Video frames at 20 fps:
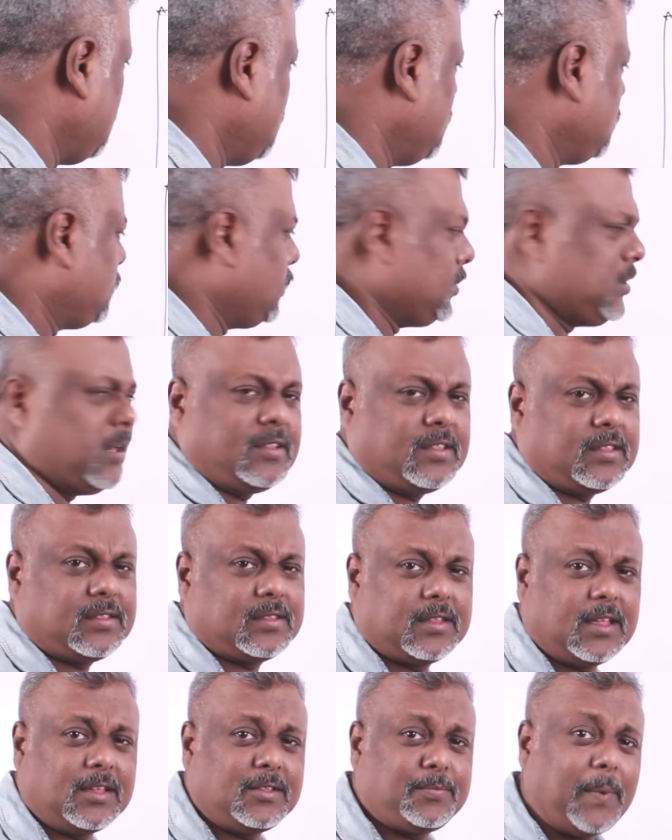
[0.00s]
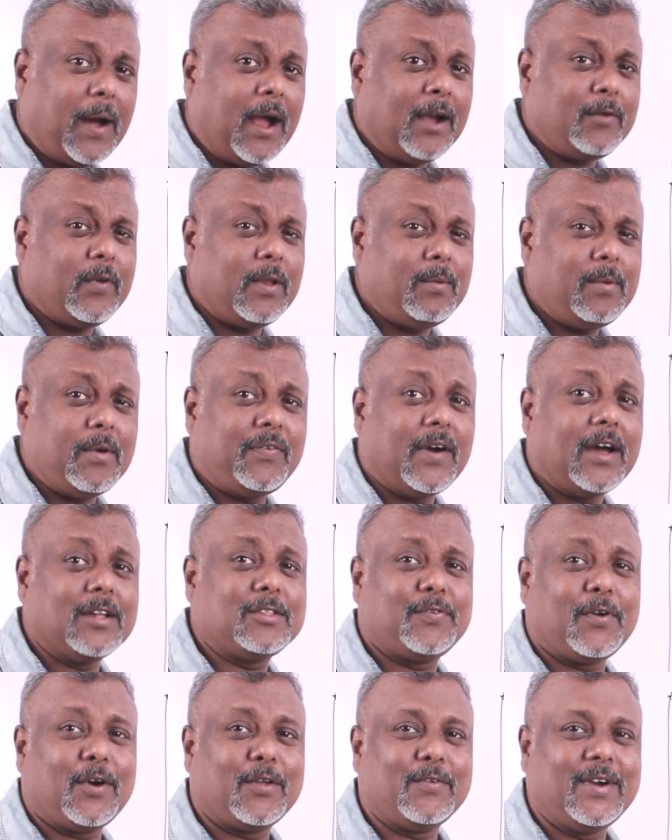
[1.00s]
So this part will be fast
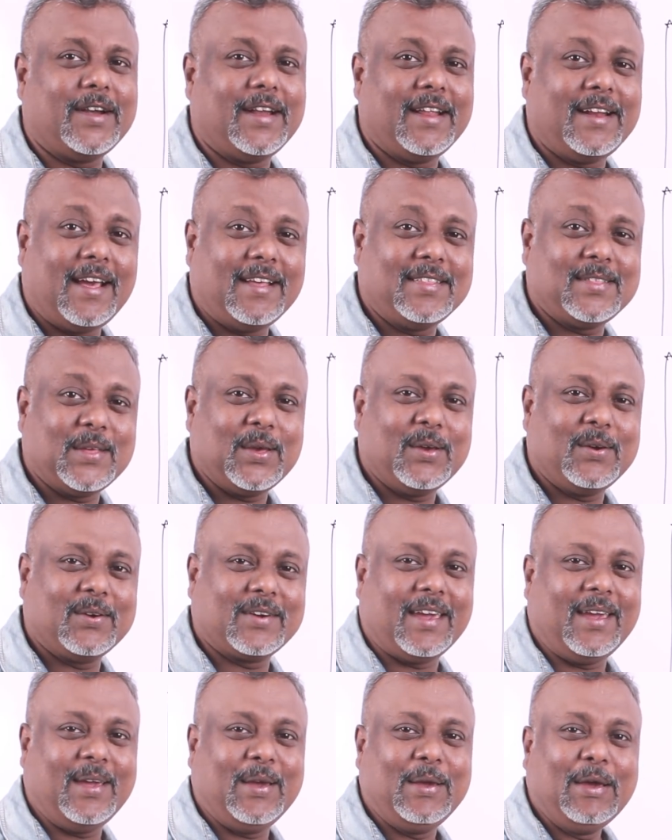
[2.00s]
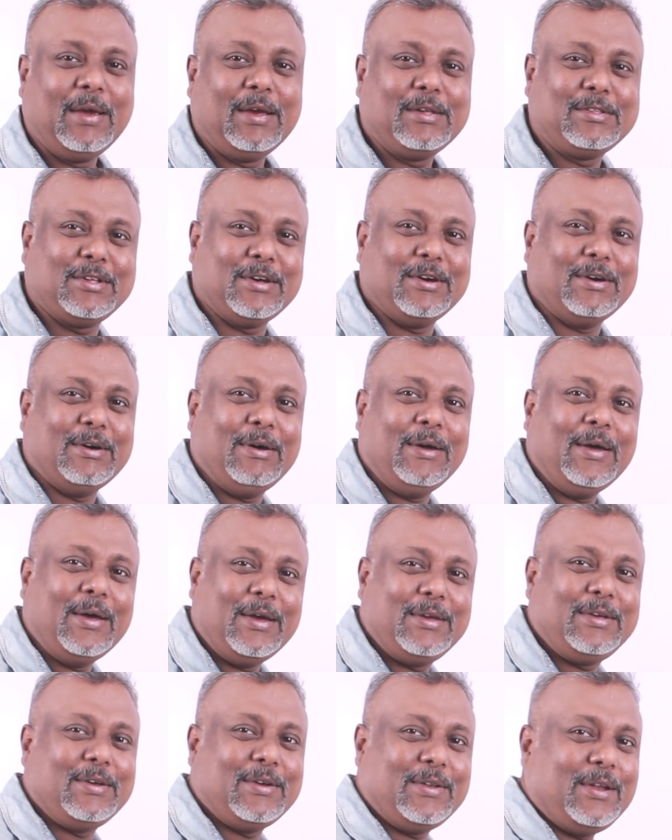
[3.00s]
forwarded, I think. Okay, so you
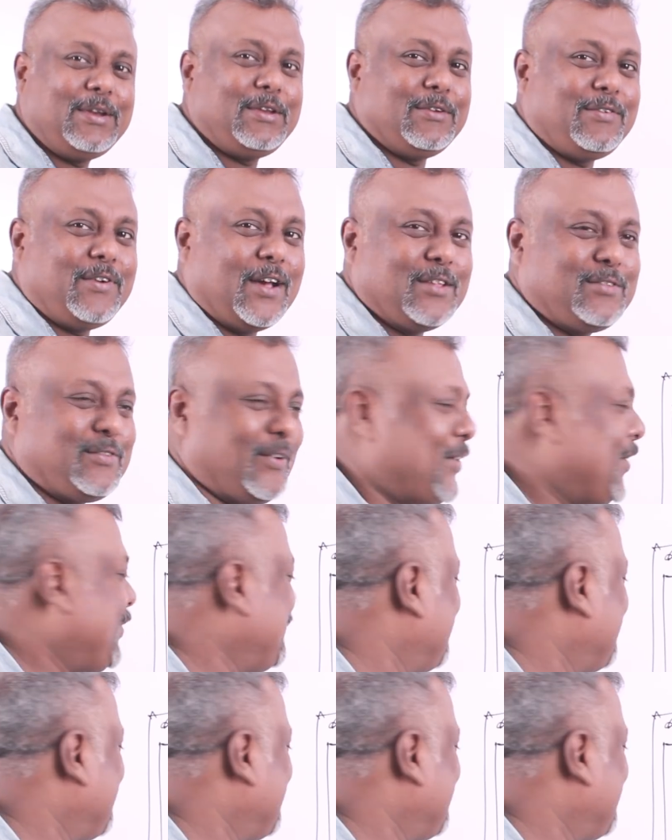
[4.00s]
need to fast forward this